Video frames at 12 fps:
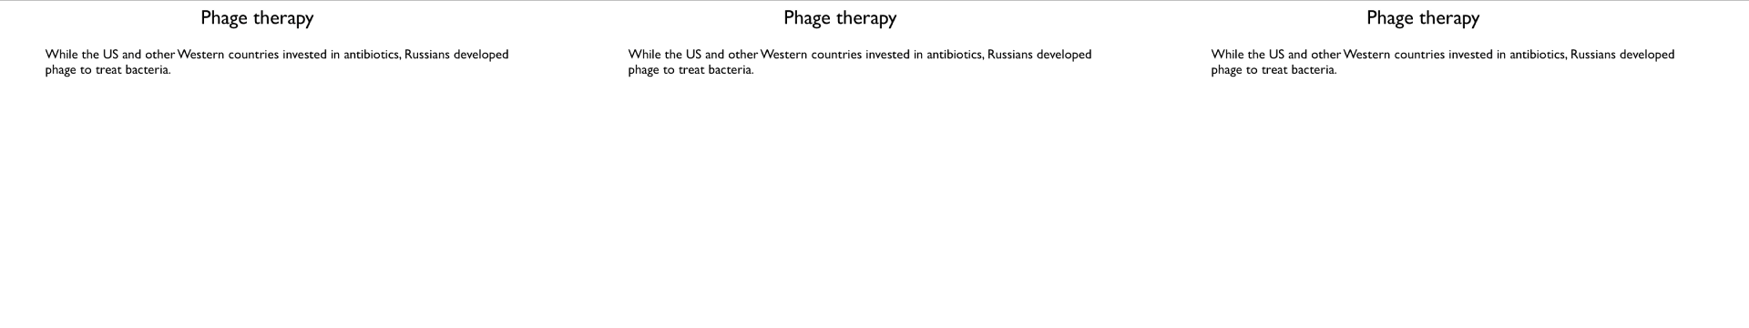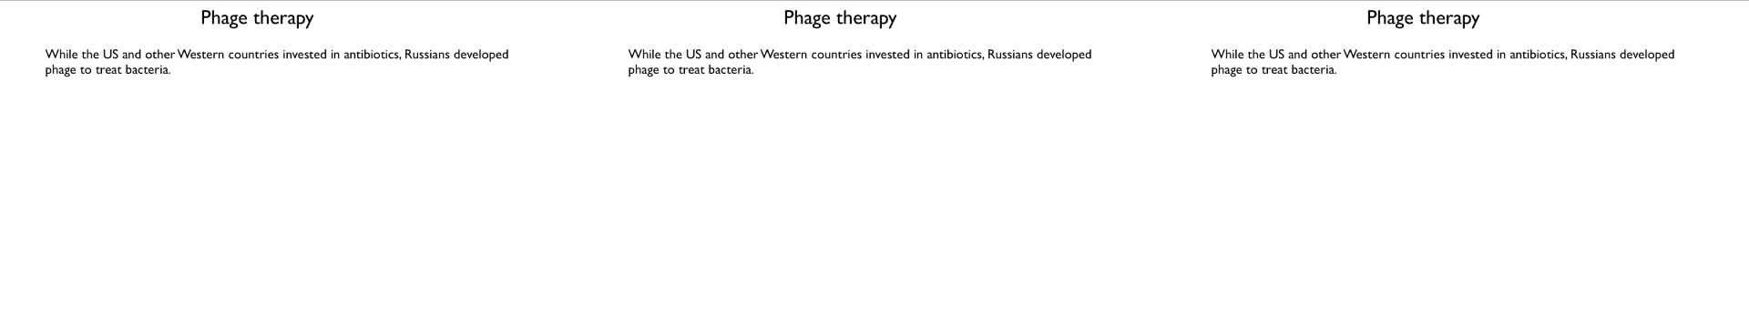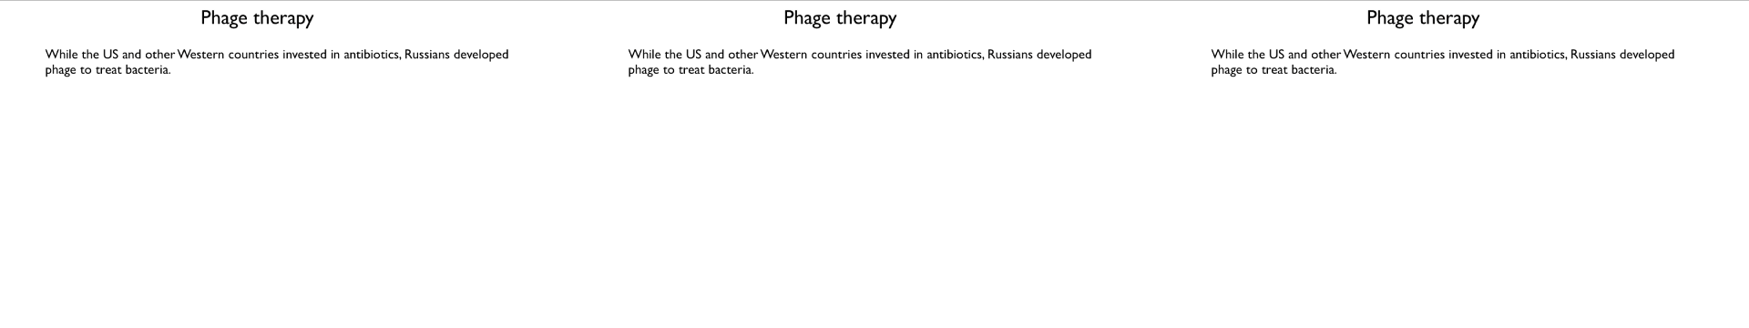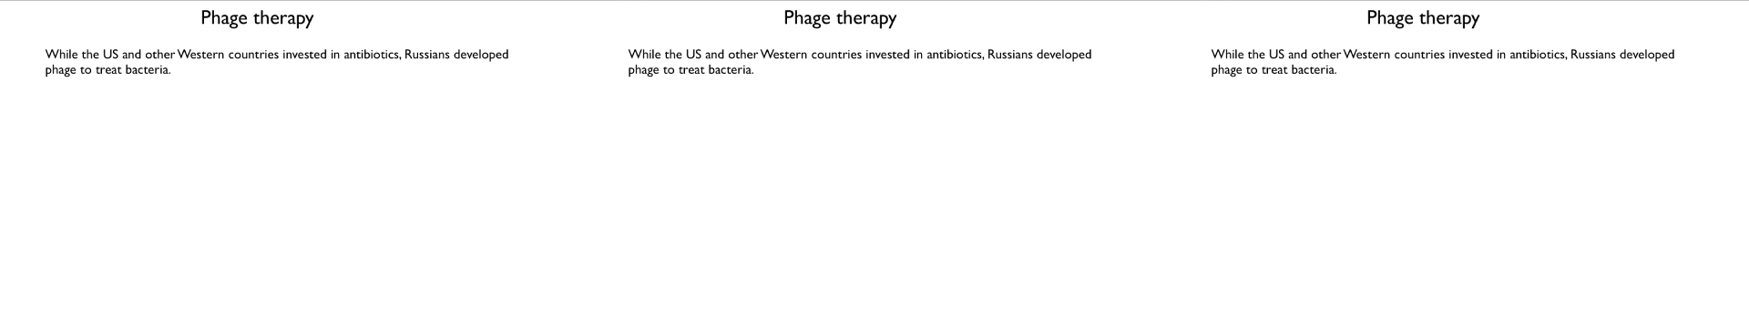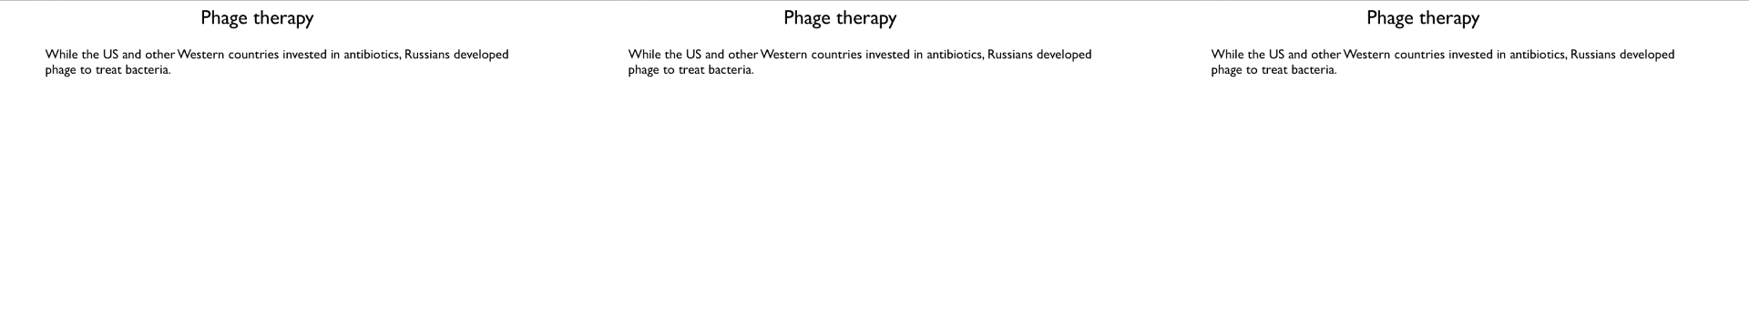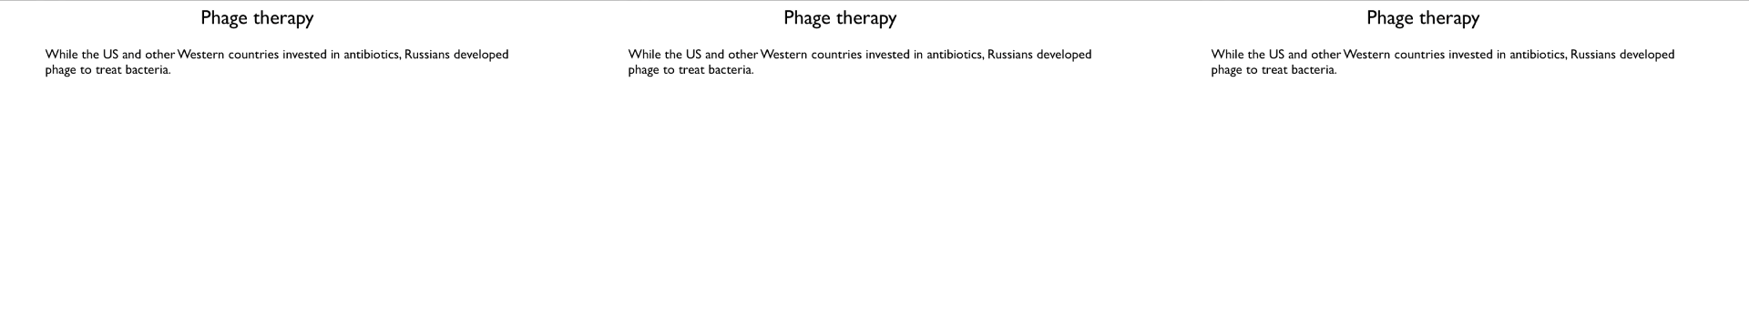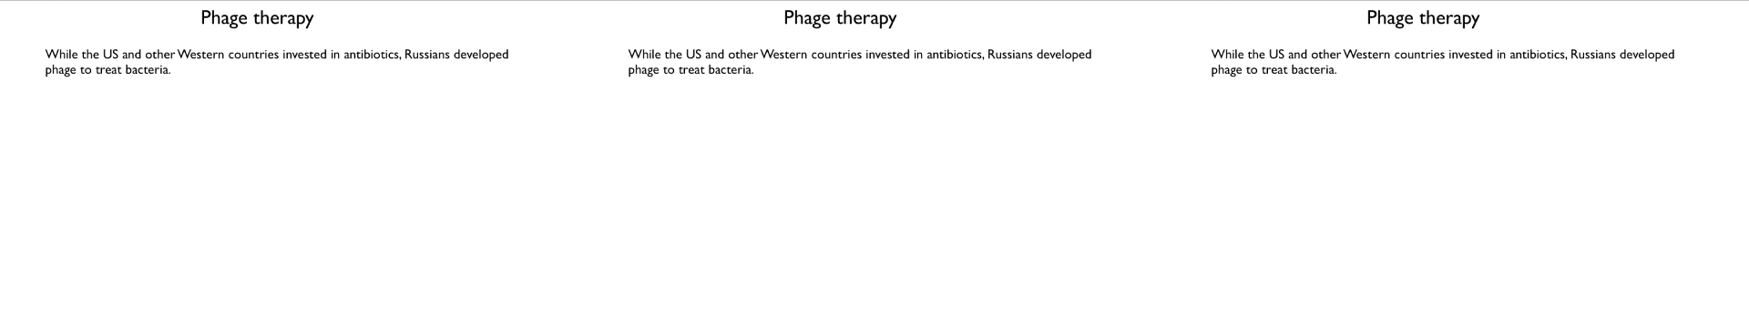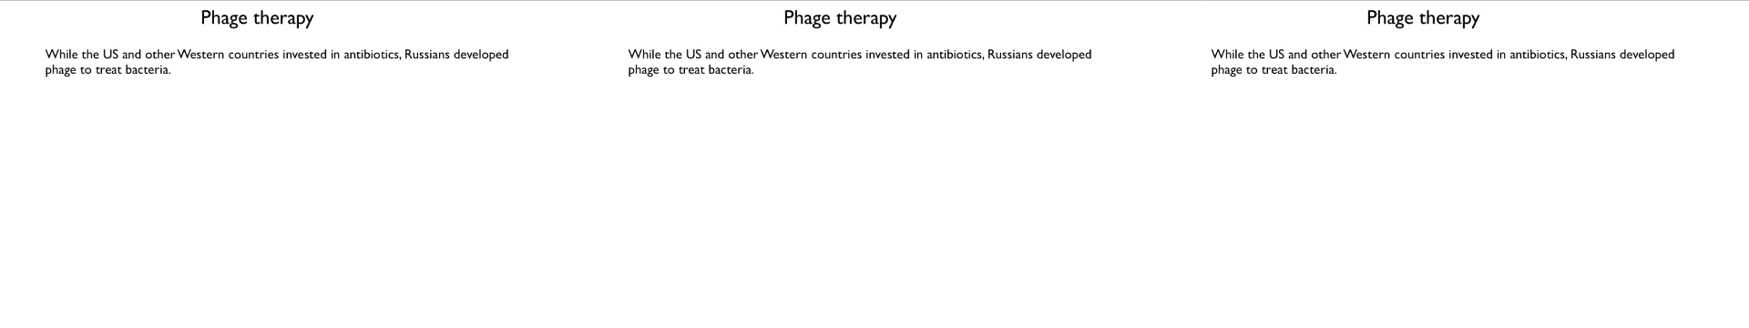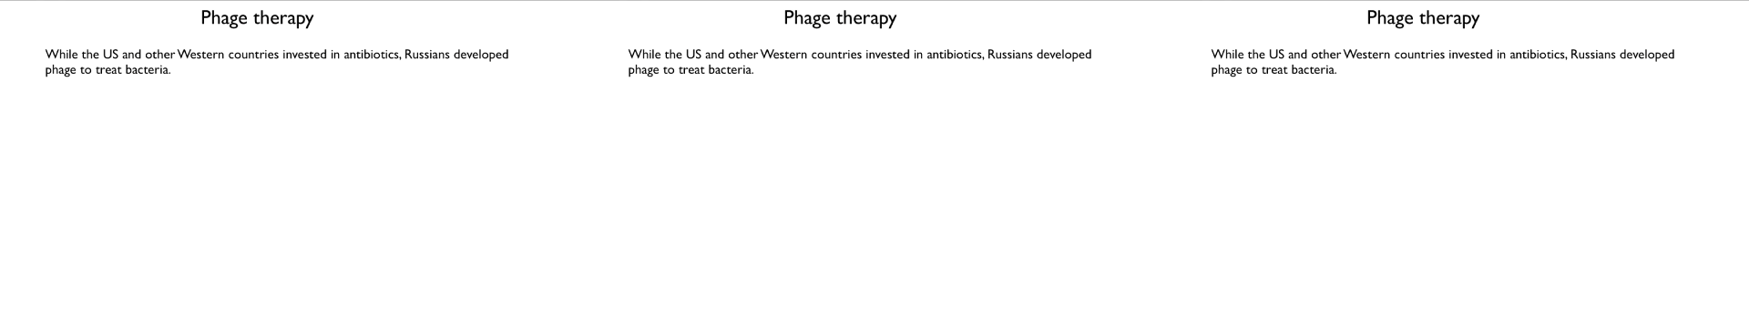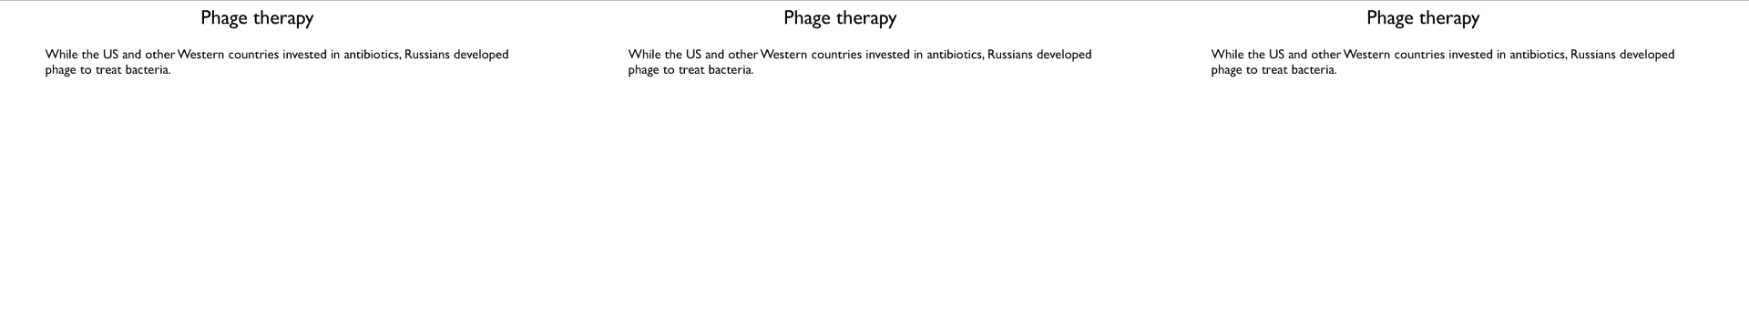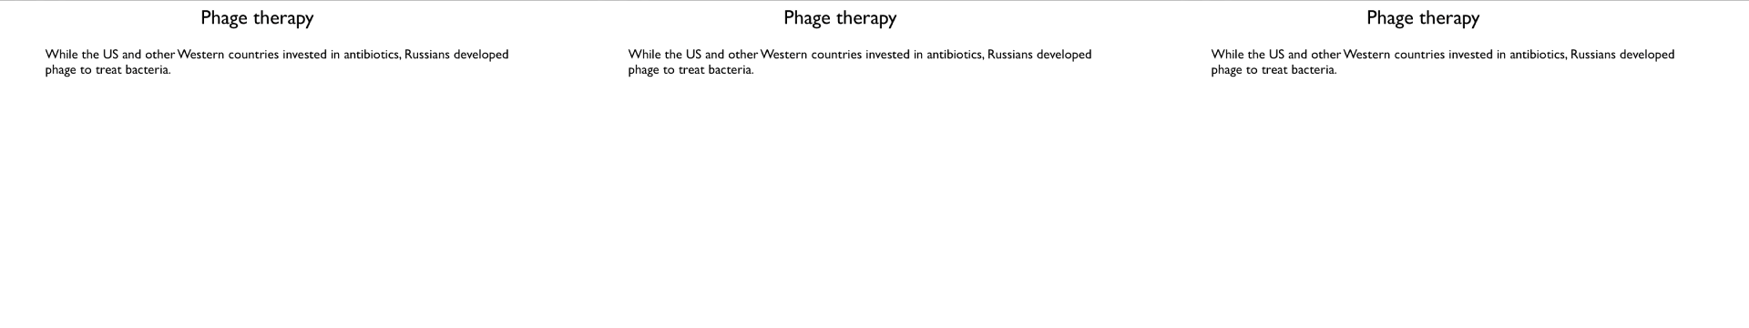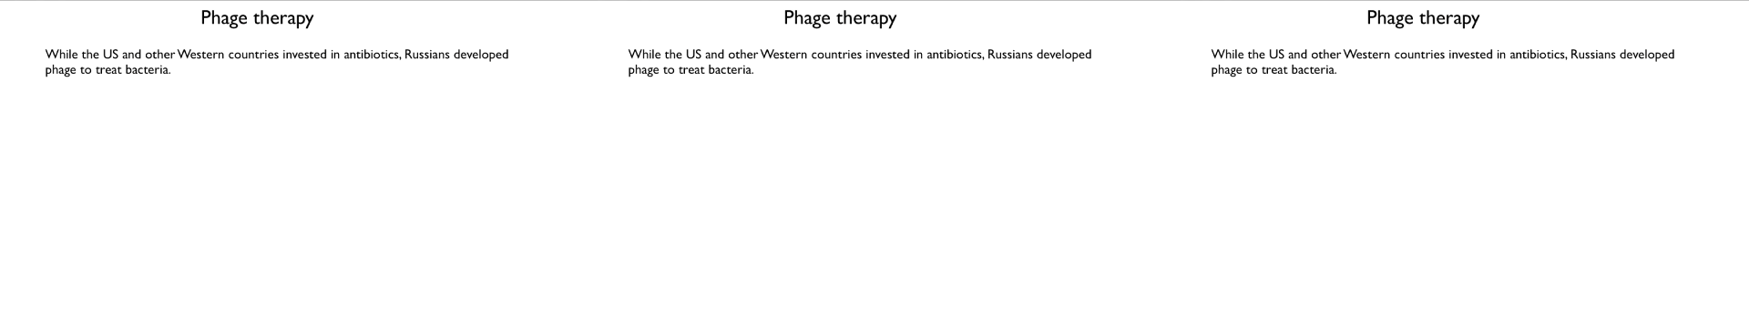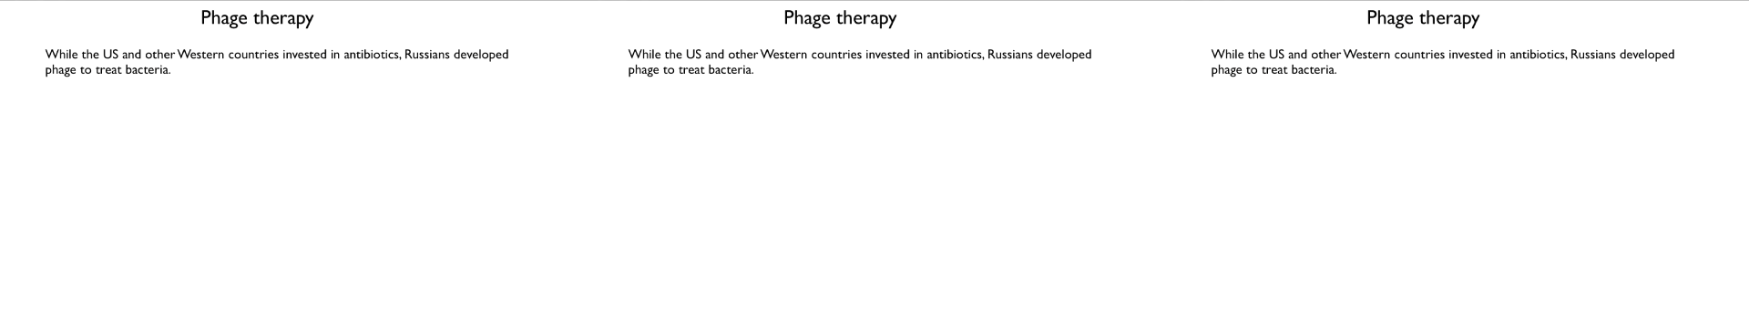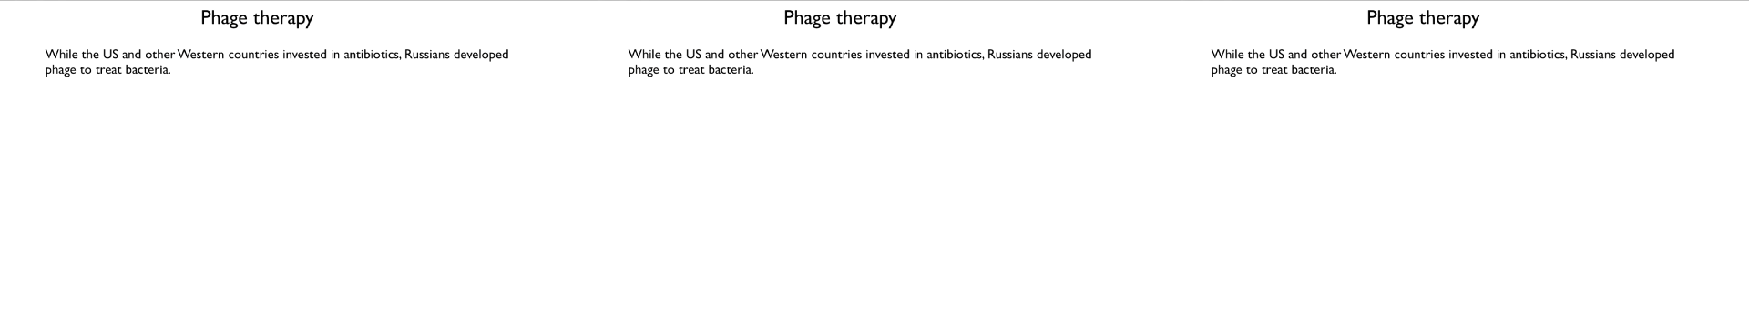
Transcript: [unreadable: no face in view]